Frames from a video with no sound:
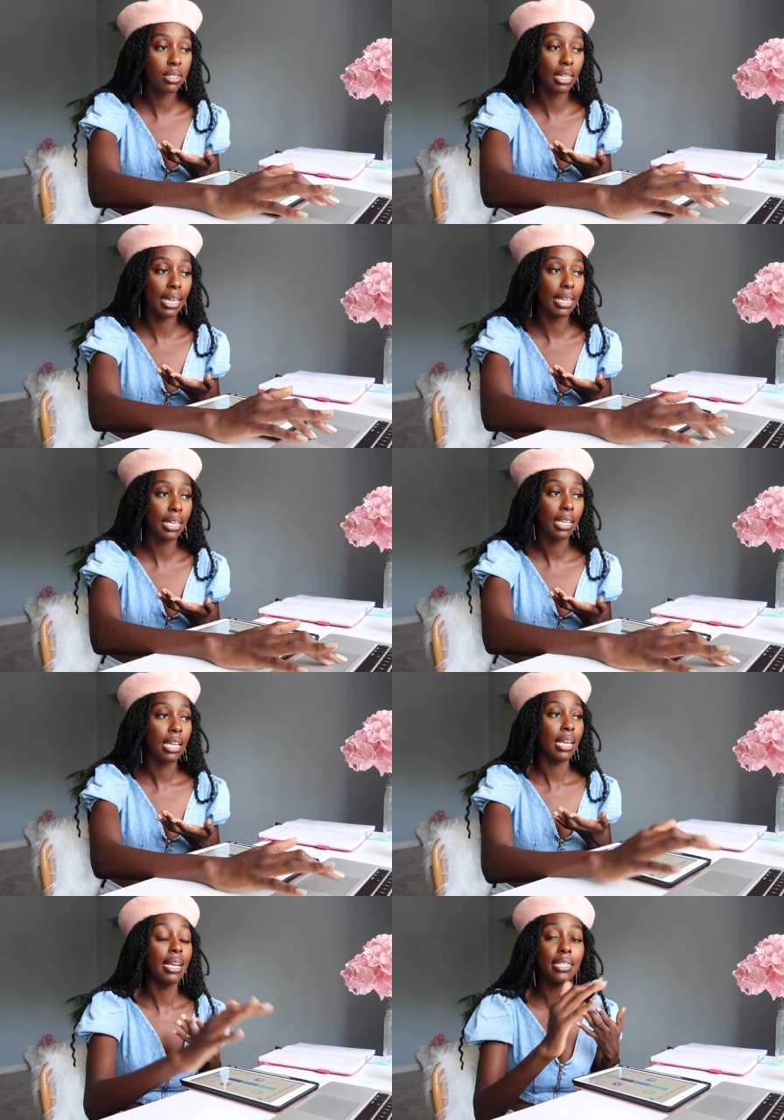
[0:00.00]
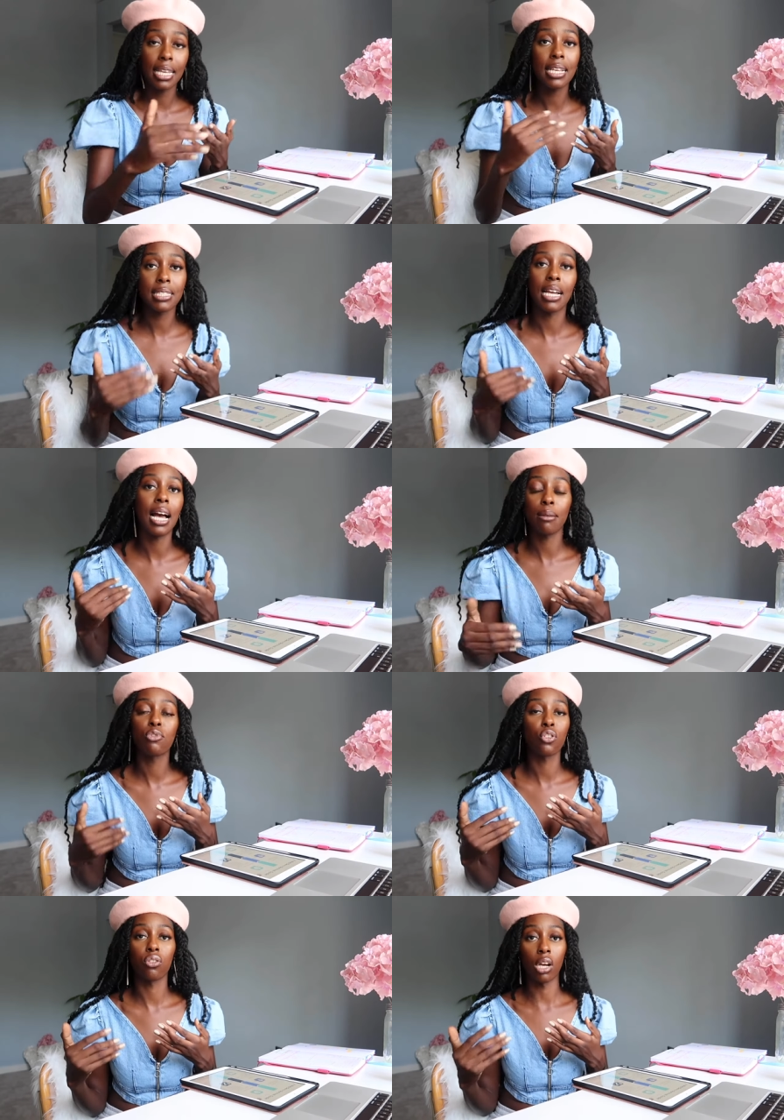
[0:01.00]
Like, it takes time
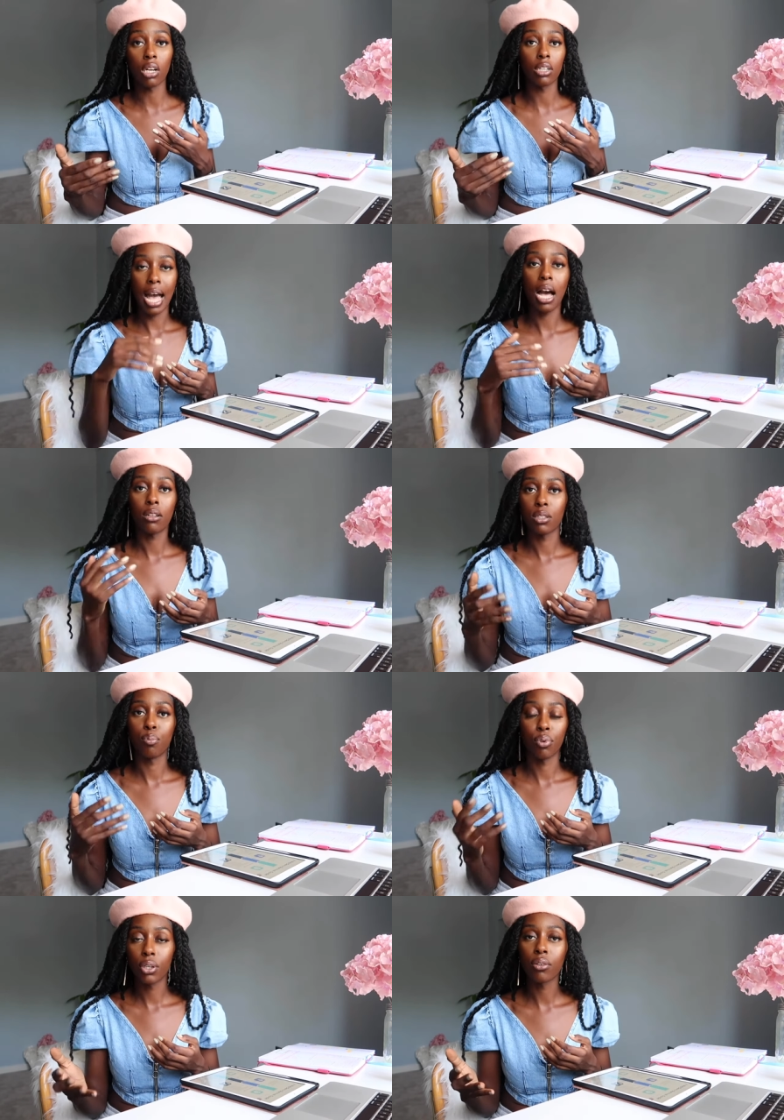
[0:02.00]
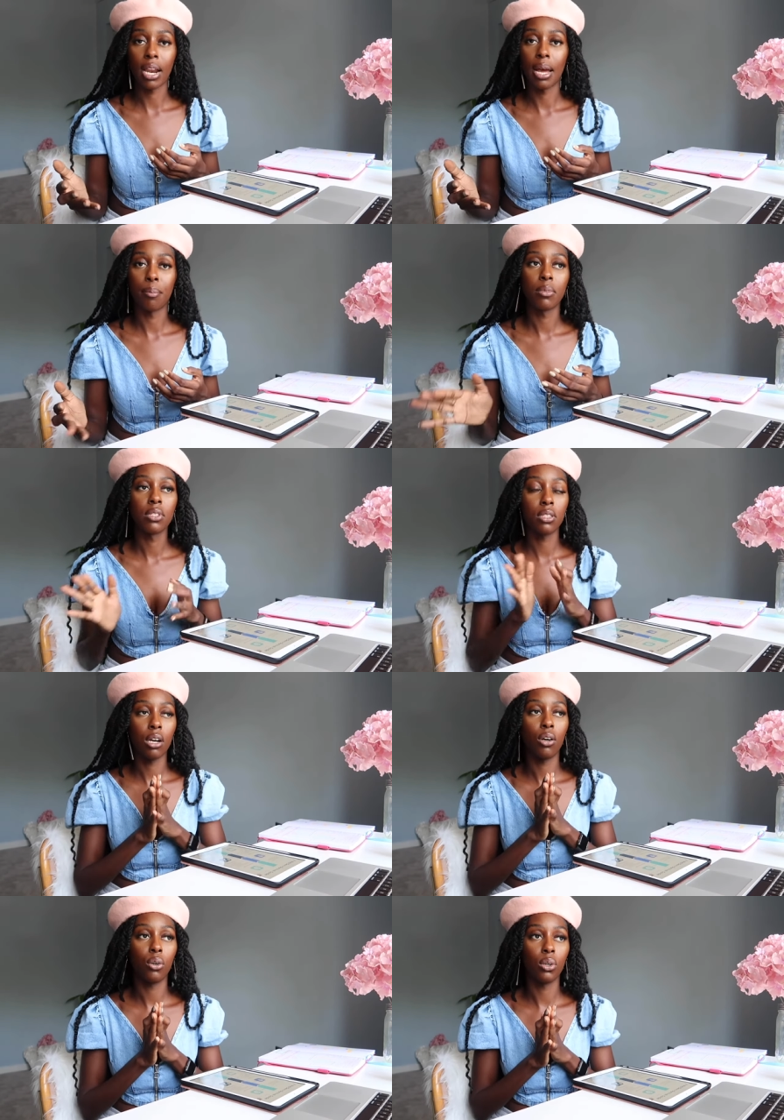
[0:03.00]
to learn how to program.
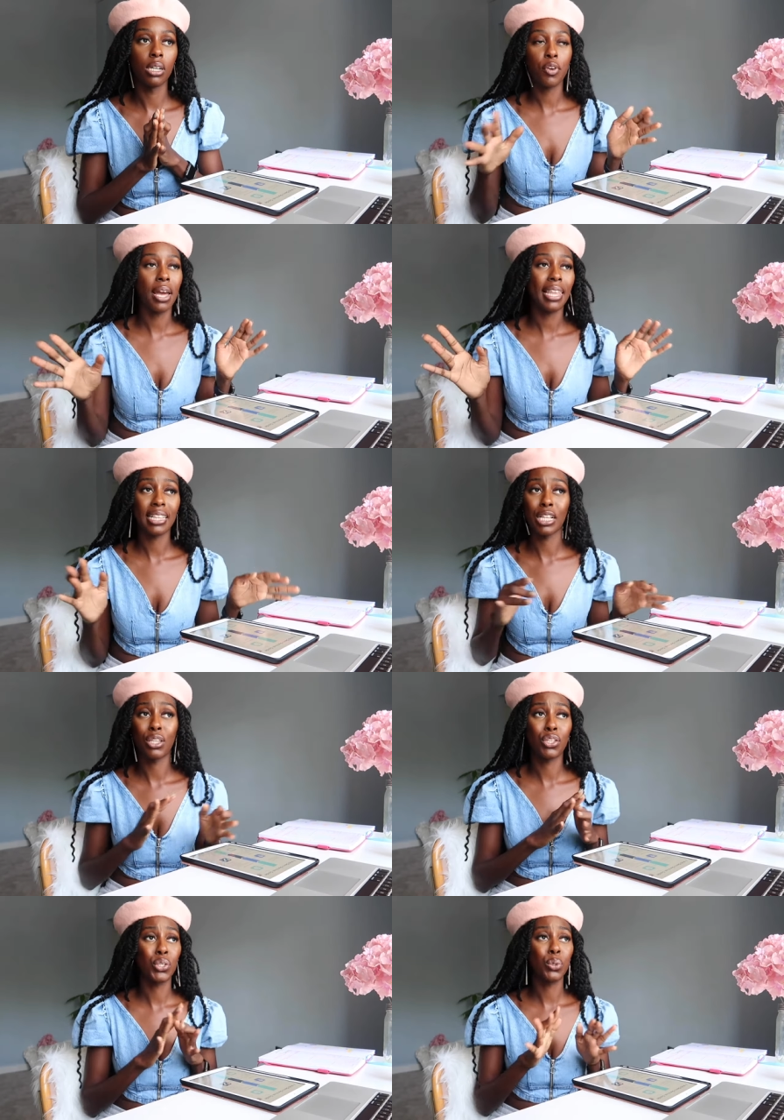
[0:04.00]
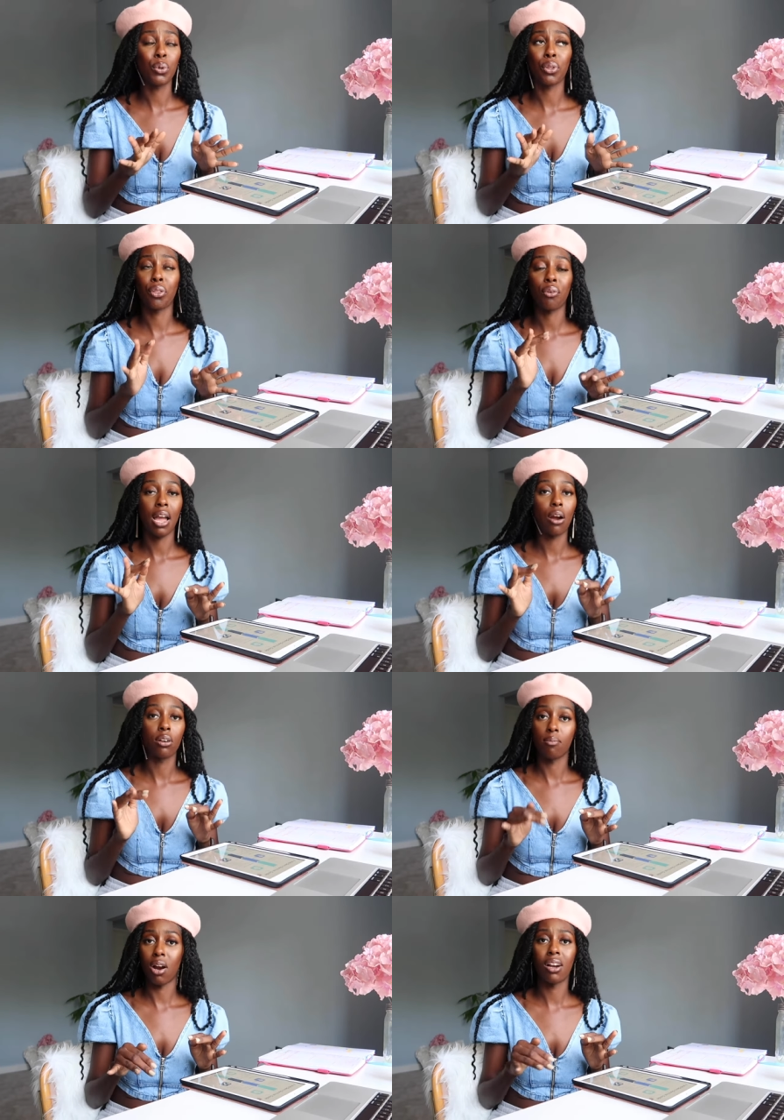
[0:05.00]
So if you're at like the two or three hour
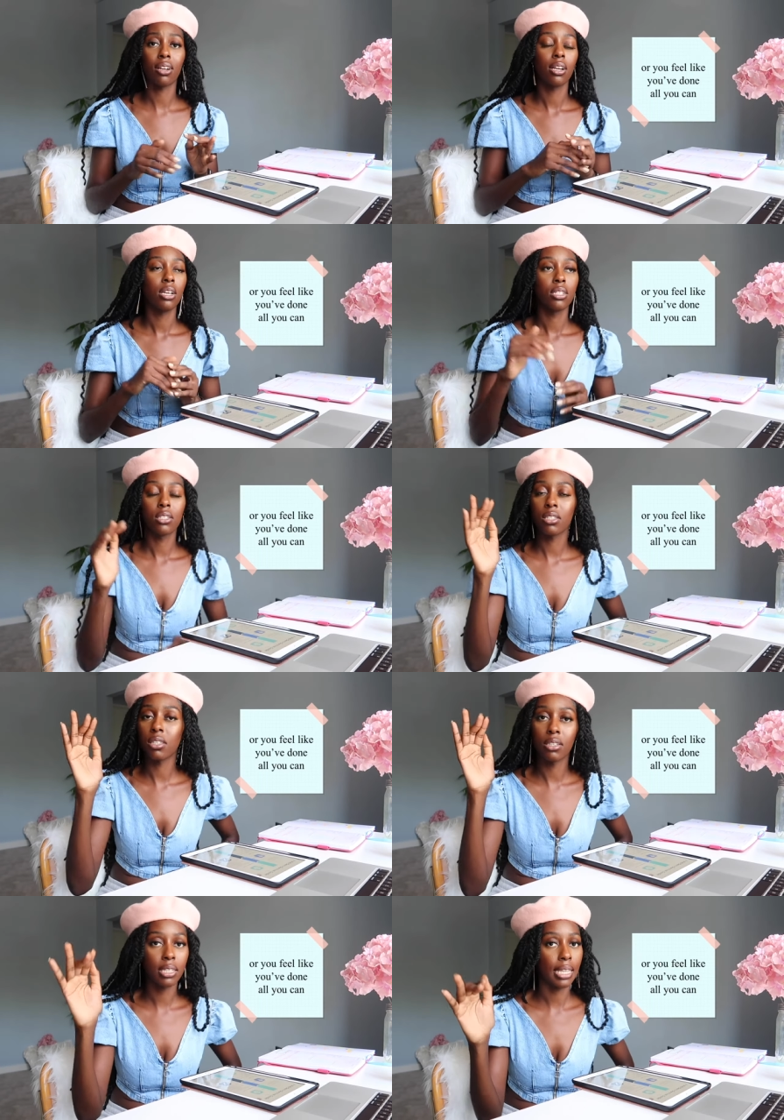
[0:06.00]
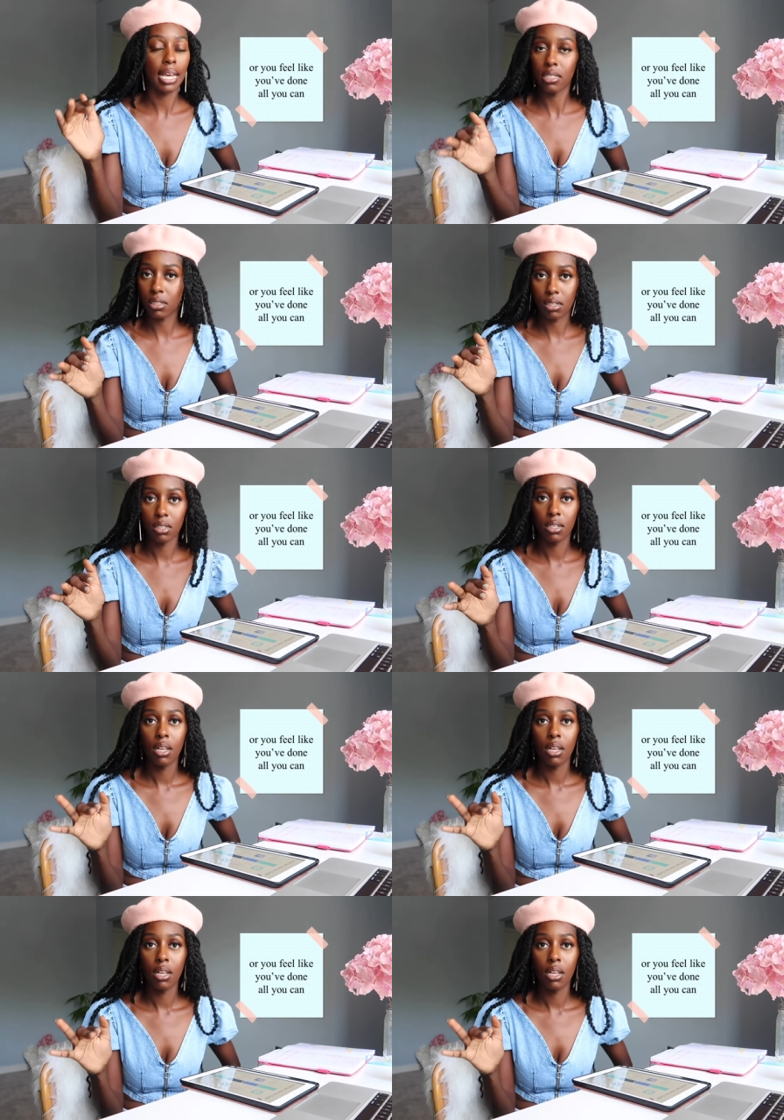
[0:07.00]
mark, just look at the answer,